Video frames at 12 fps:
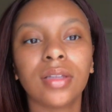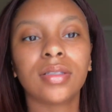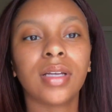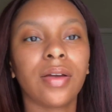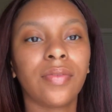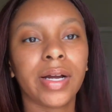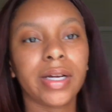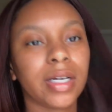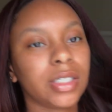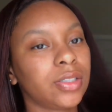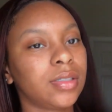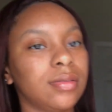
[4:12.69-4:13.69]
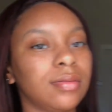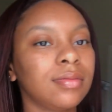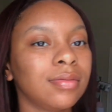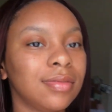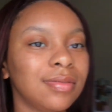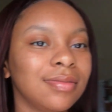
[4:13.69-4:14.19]
looks like a fire
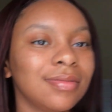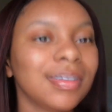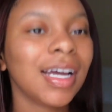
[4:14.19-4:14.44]
hydrant.